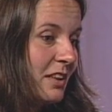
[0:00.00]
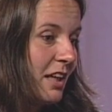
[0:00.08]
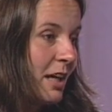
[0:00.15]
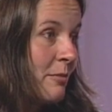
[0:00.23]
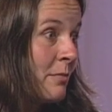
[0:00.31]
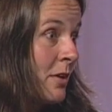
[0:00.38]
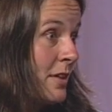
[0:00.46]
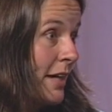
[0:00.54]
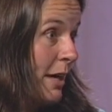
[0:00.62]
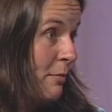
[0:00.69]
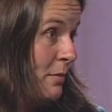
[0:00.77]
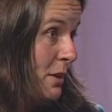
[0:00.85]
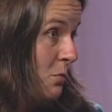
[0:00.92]
not
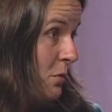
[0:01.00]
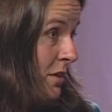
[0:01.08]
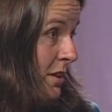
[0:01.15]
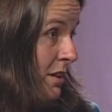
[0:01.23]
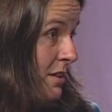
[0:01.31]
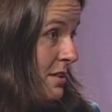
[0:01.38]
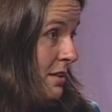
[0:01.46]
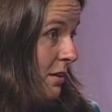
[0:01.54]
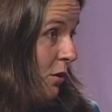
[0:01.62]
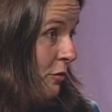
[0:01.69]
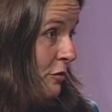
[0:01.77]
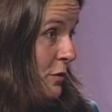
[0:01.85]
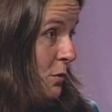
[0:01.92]
happy with the idea
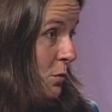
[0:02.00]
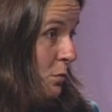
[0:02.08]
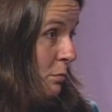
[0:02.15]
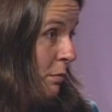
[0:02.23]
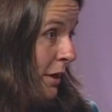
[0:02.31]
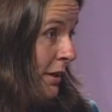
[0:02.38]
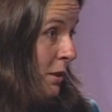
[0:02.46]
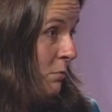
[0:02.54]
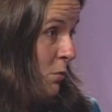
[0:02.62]
of you buying a